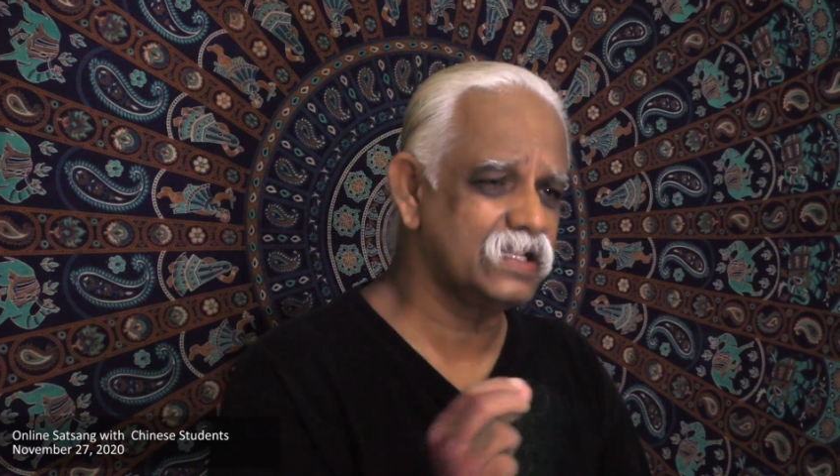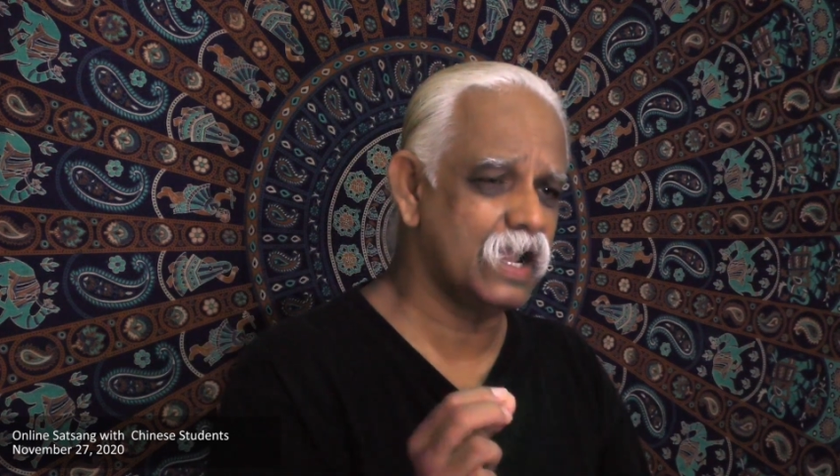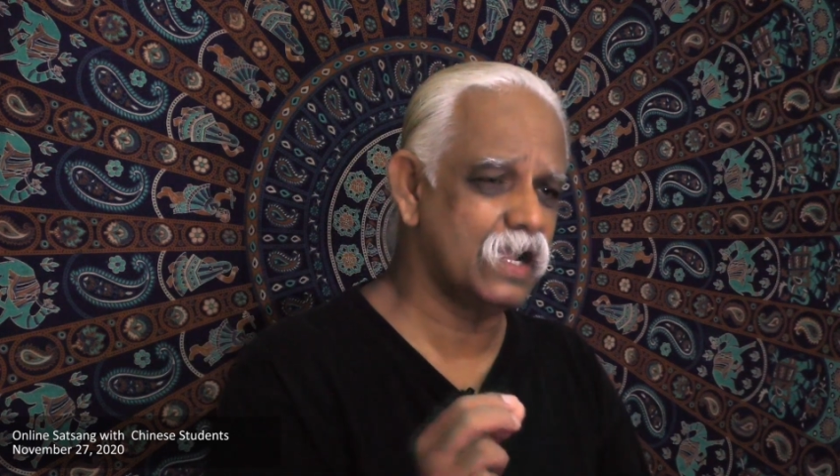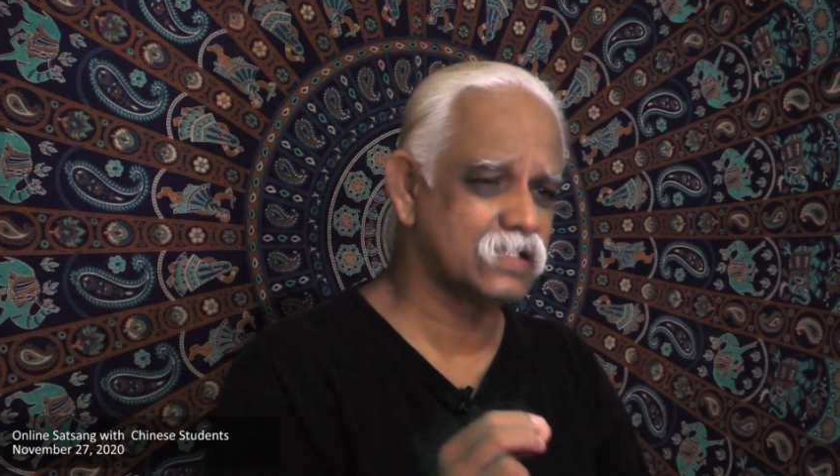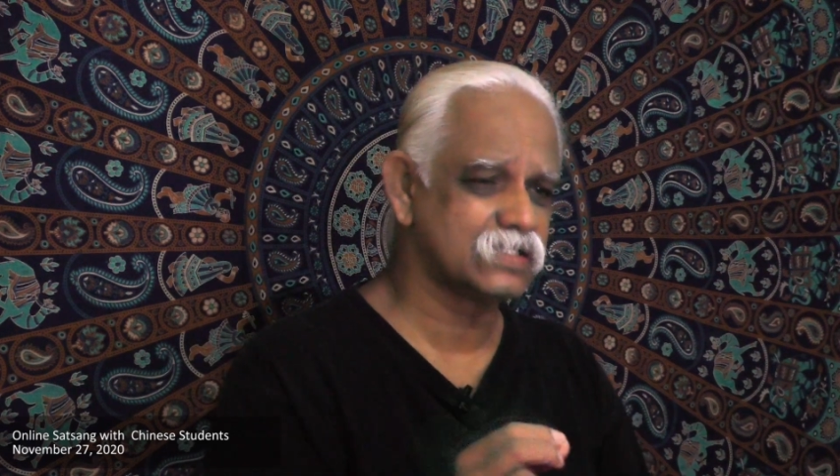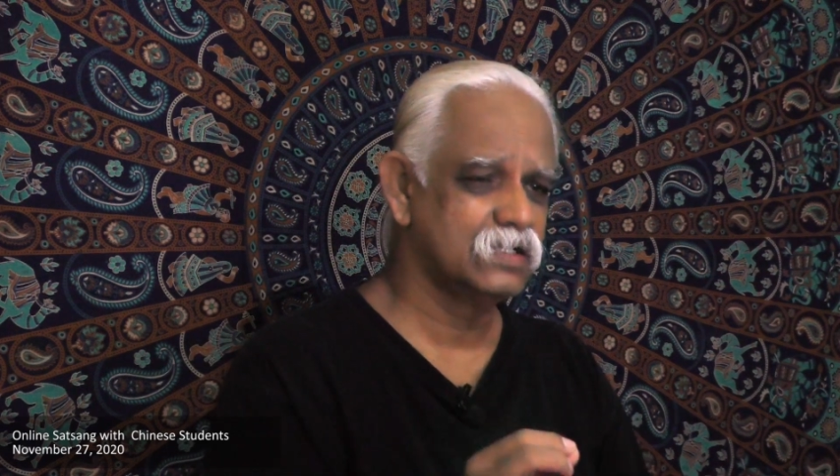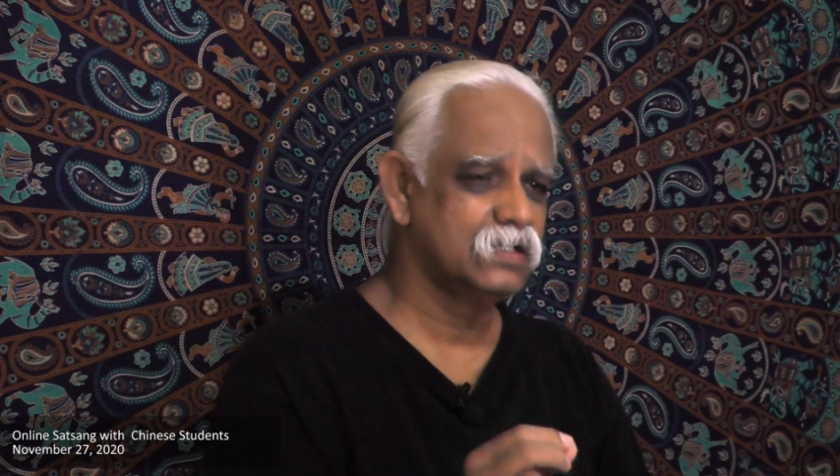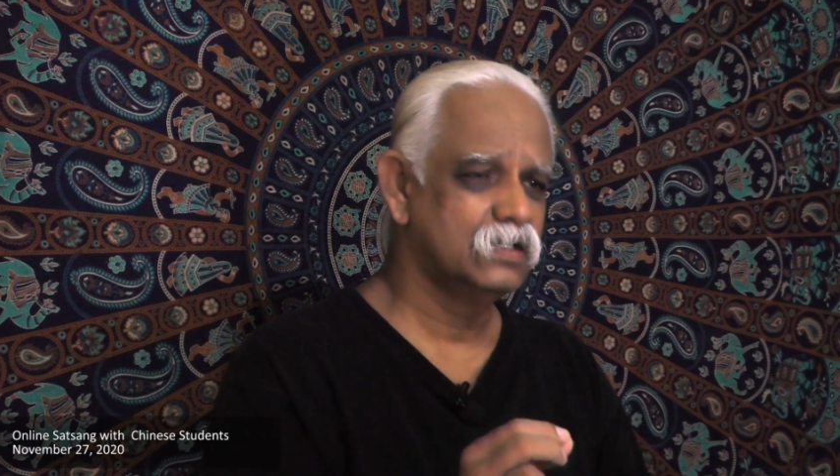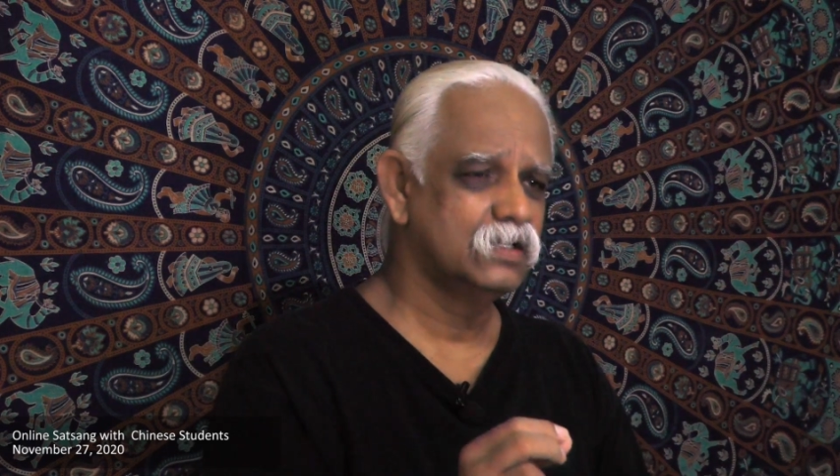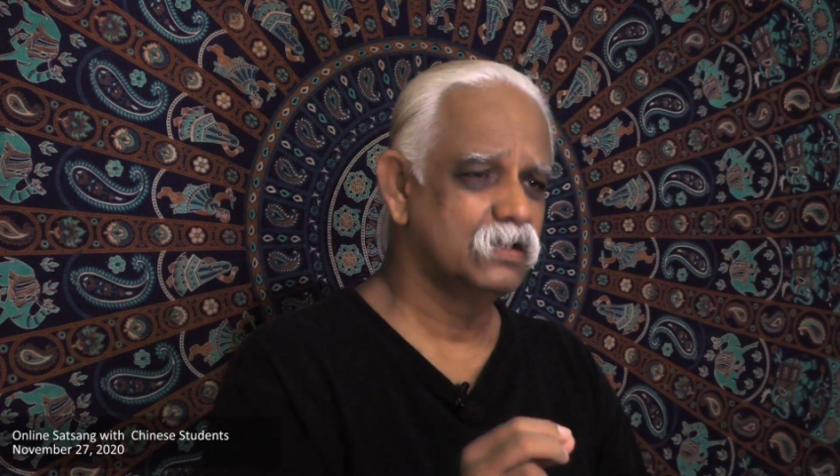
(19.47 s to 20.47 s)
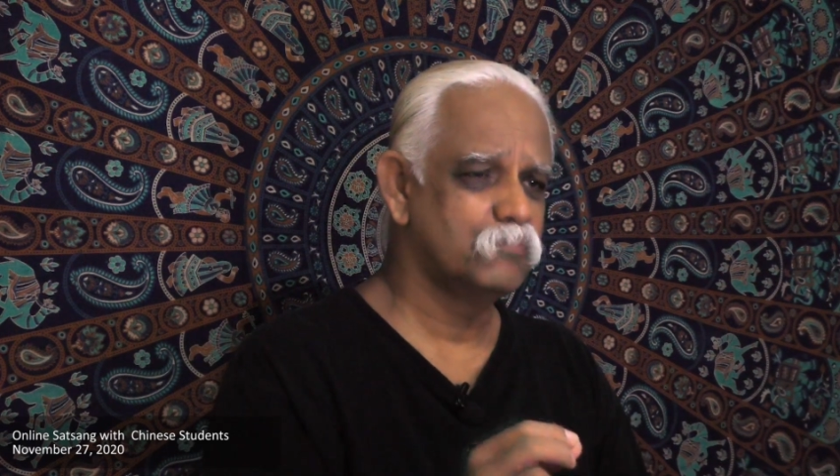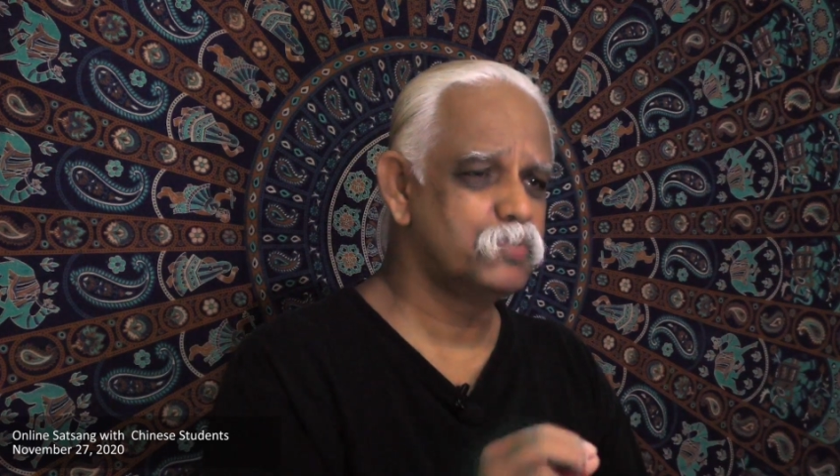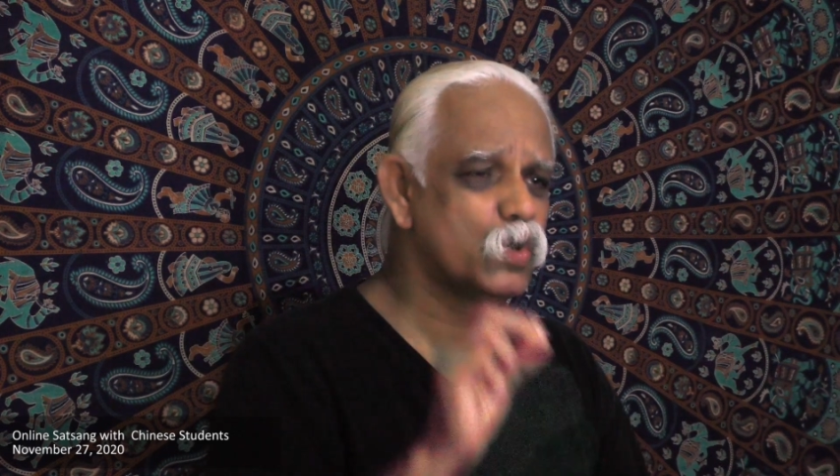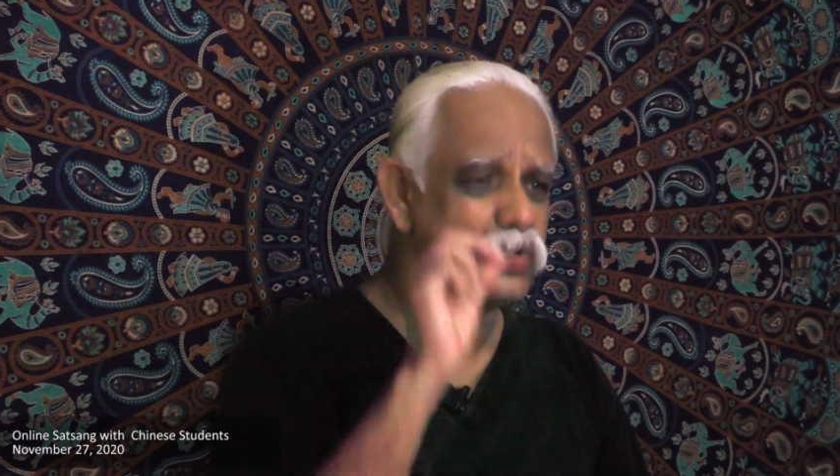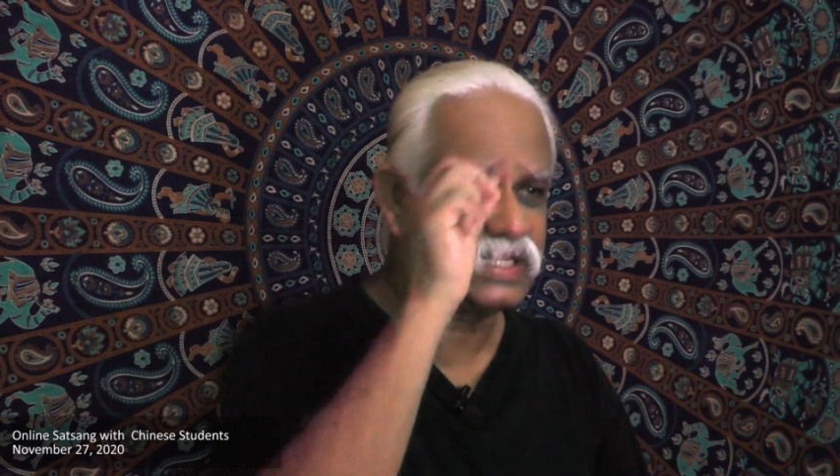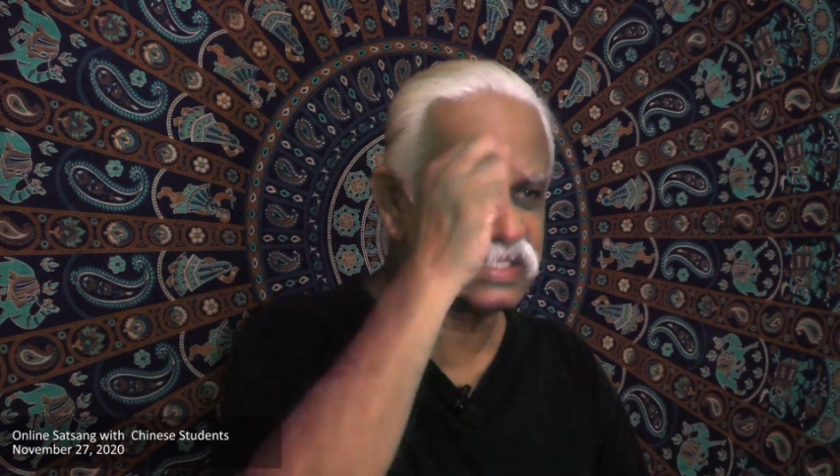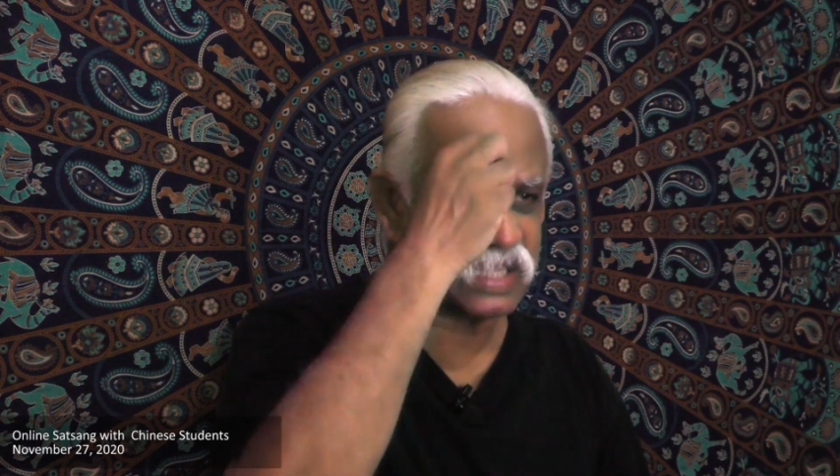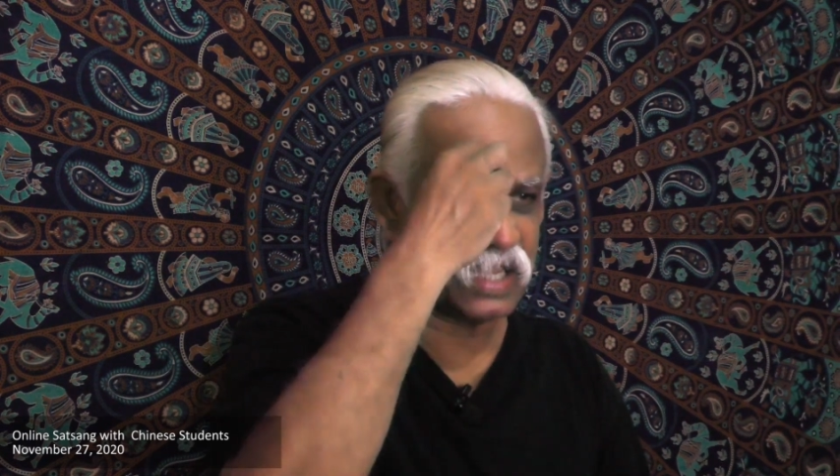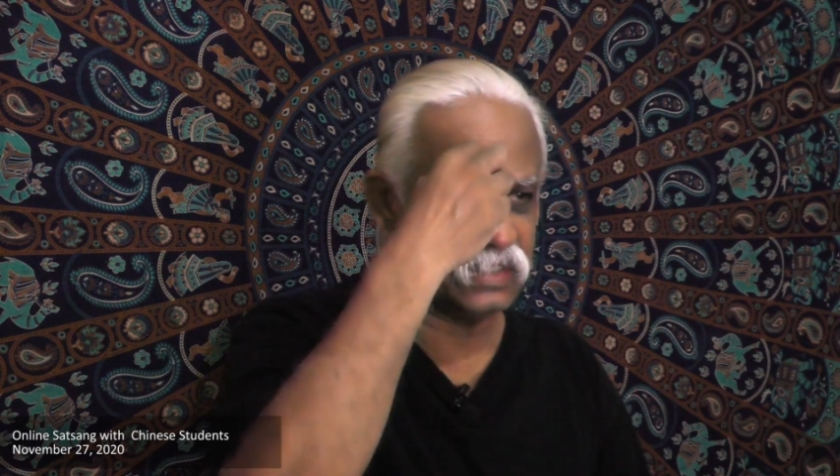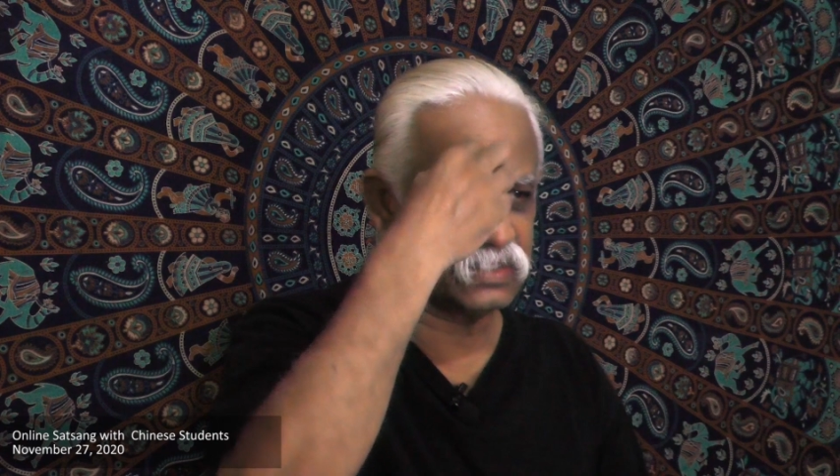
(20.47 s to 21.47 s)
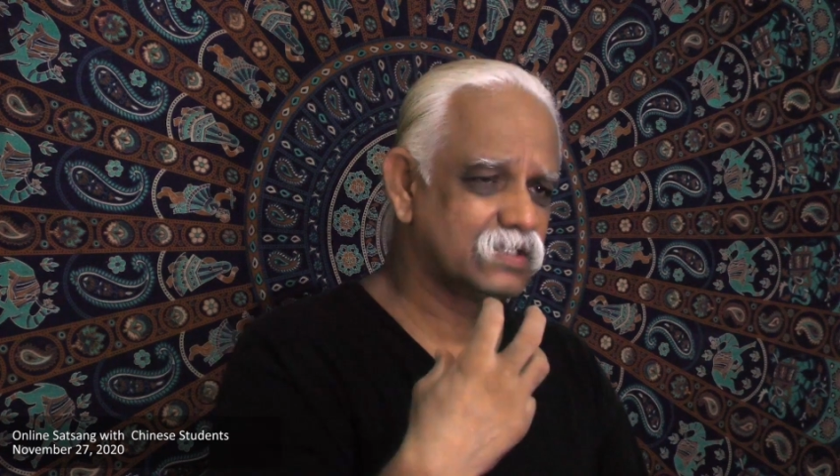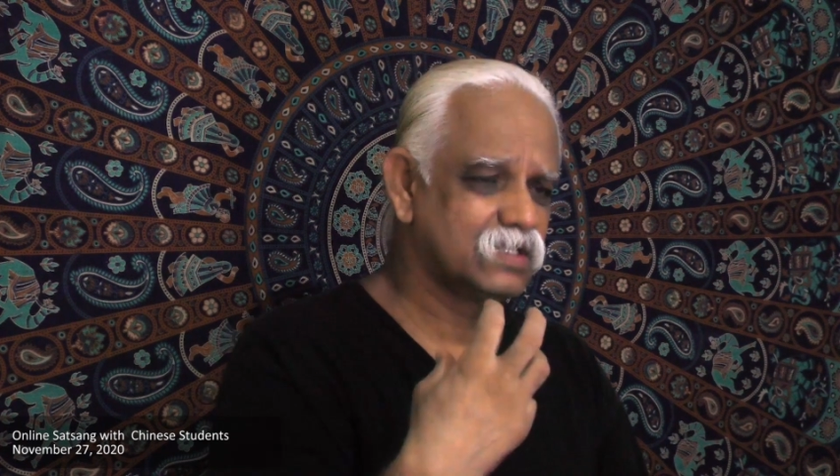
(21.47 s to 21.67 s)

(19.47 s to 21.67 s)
as pure insight,